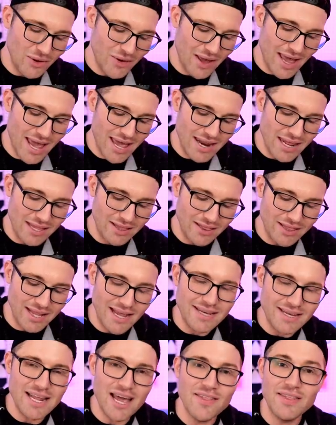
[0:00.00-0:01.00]
ahead and
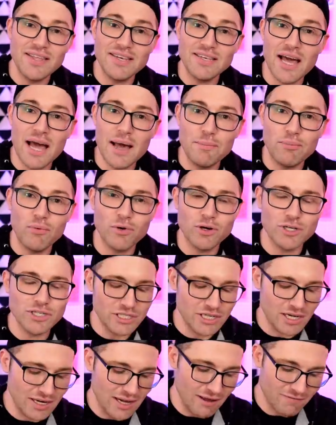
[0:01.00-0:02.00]
lay down the top
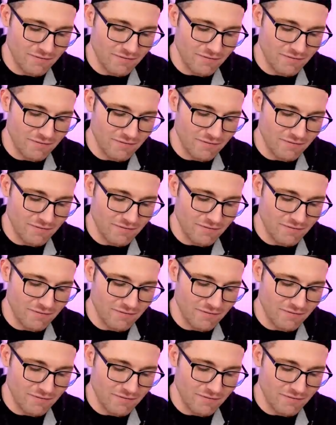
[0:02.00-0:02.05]
portion of